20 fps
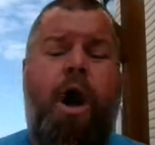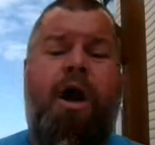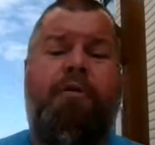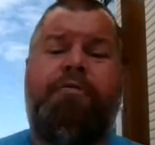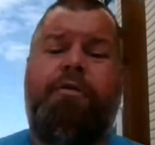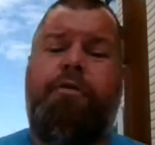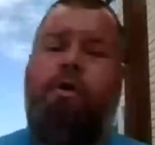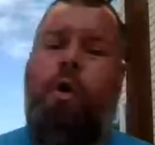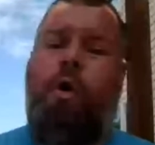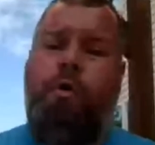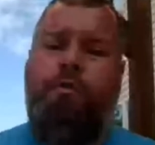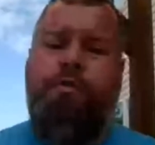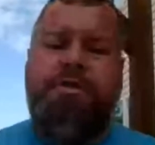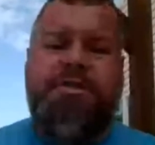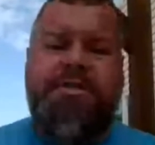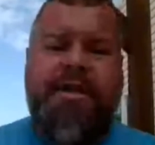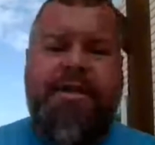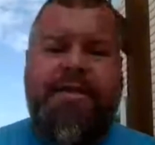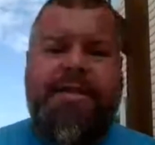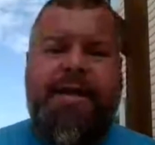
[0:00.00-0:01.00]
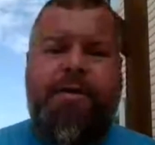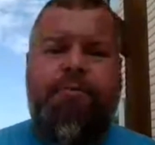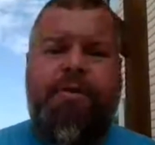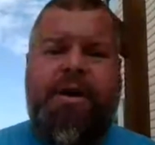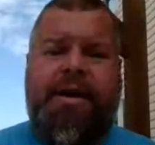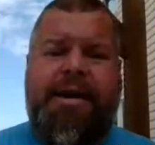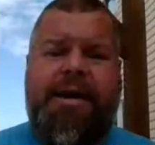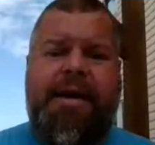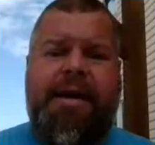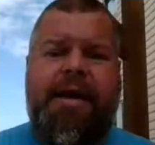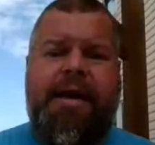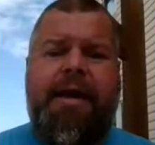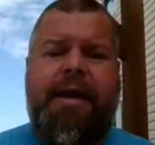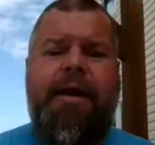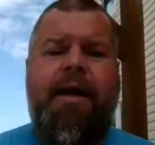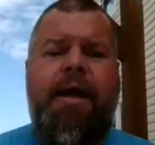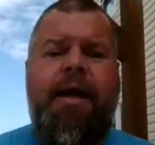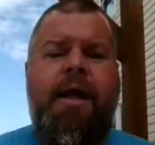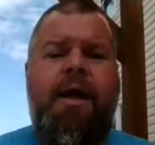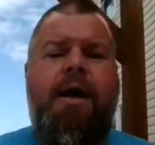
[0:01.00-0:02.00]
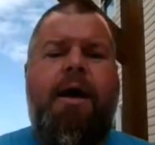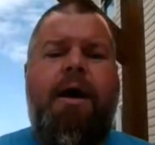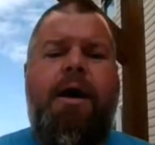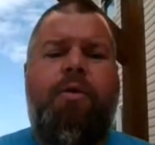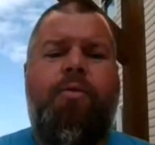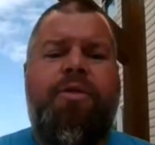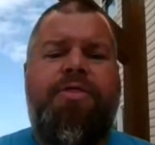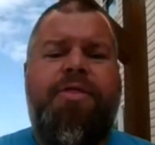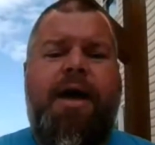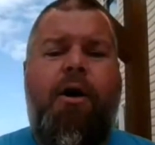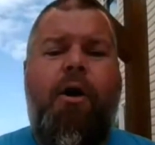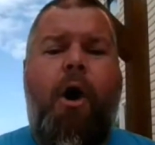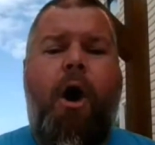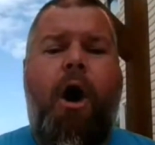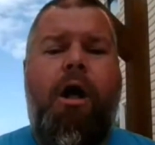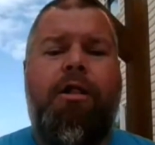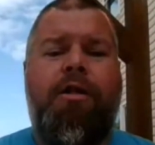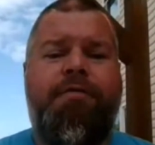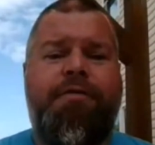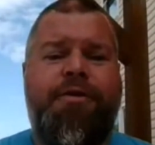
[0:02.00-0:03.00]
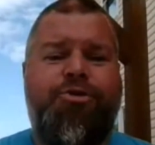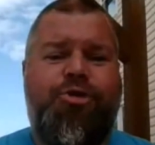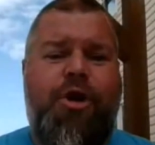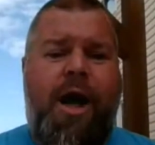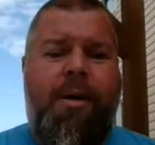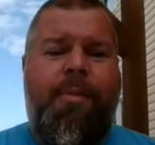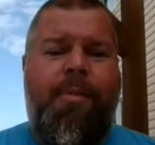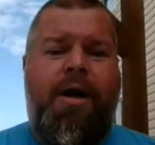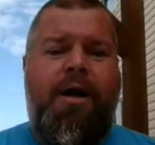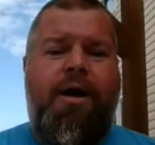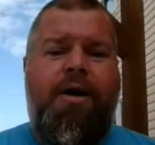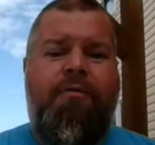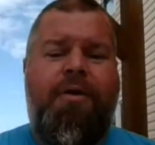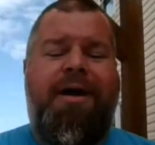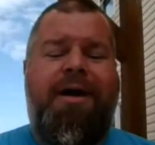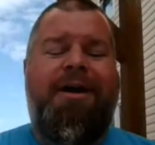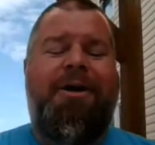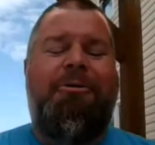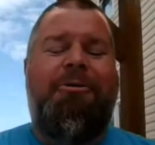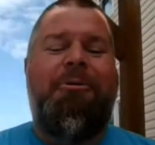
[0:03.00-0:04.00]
offer the oversight that we needed uh, without all of the drama of